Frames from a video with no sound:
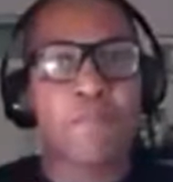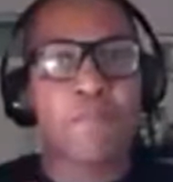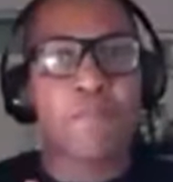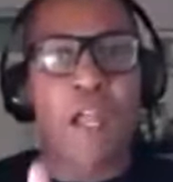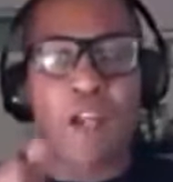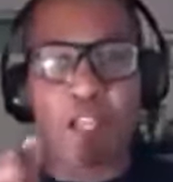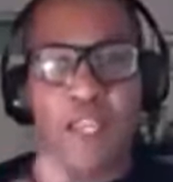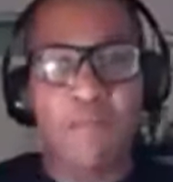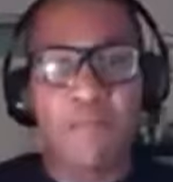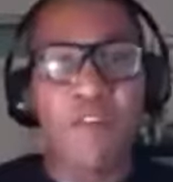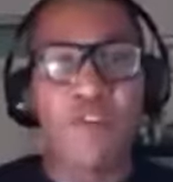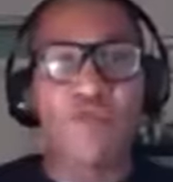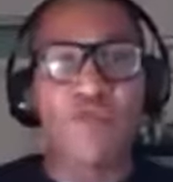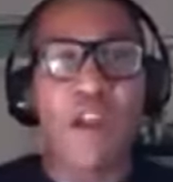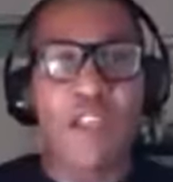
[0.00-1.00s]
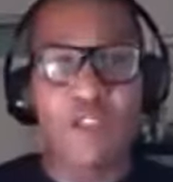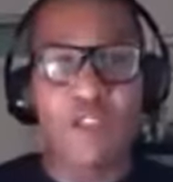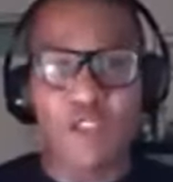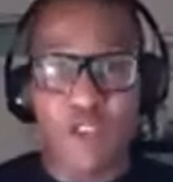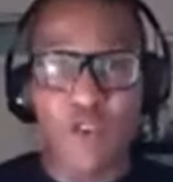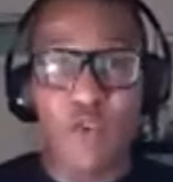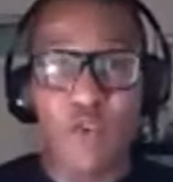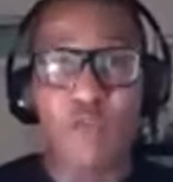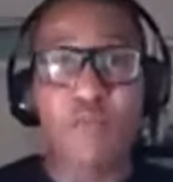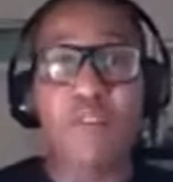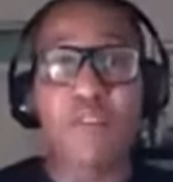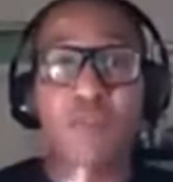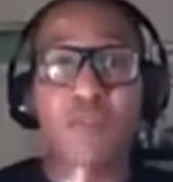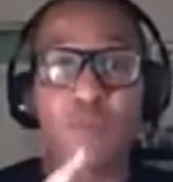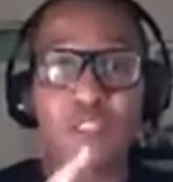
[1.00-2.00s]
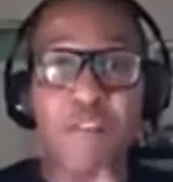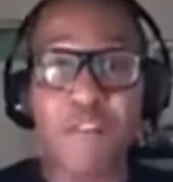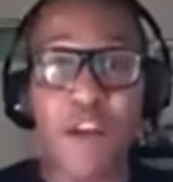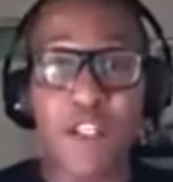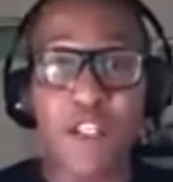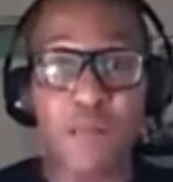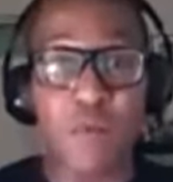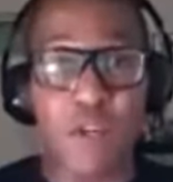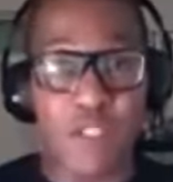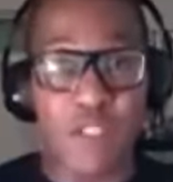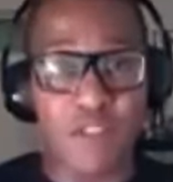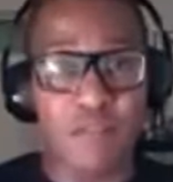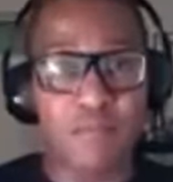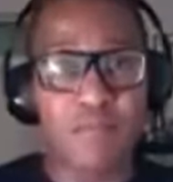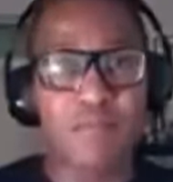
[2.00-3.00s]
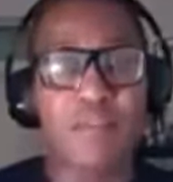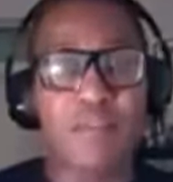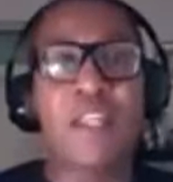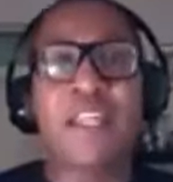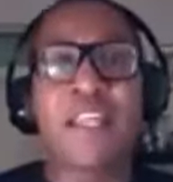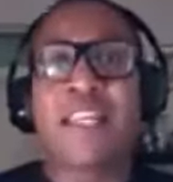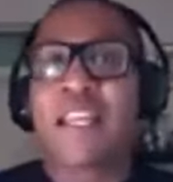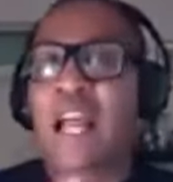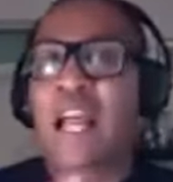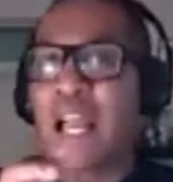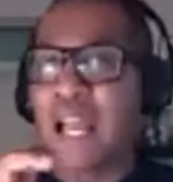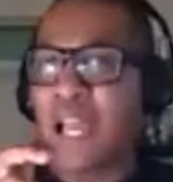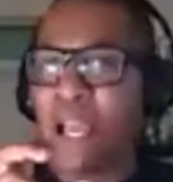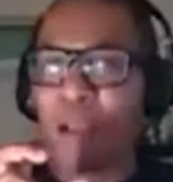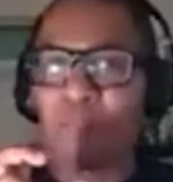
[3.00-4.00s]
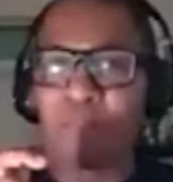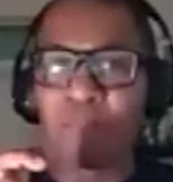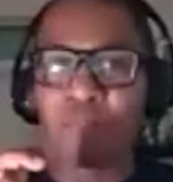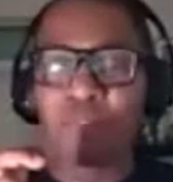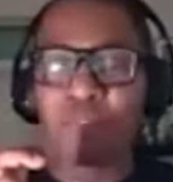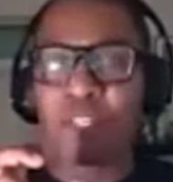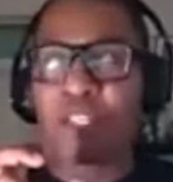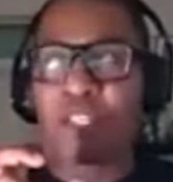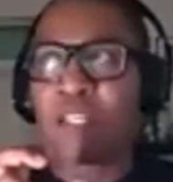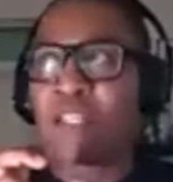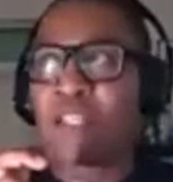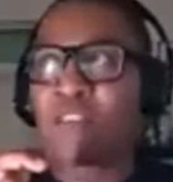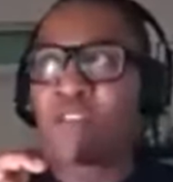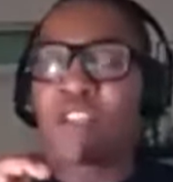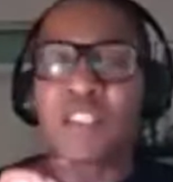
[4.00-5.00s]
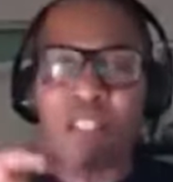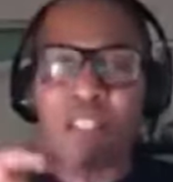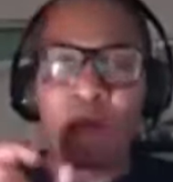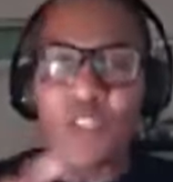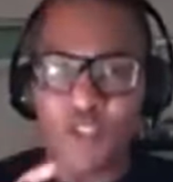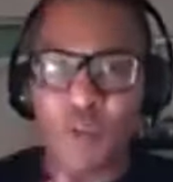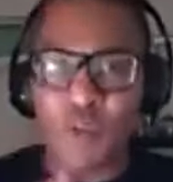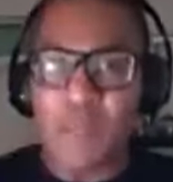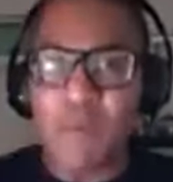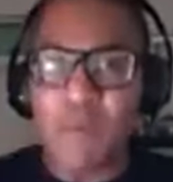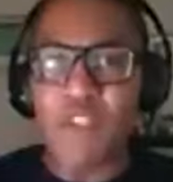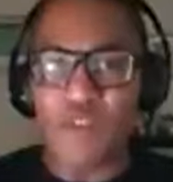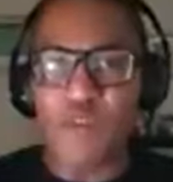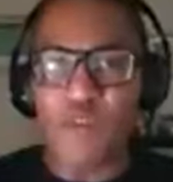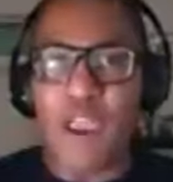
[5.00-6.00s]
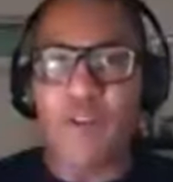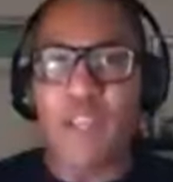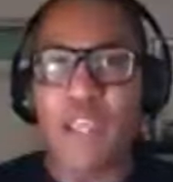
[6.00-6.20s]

Okay, right. So with the first point, there are so many myths around that.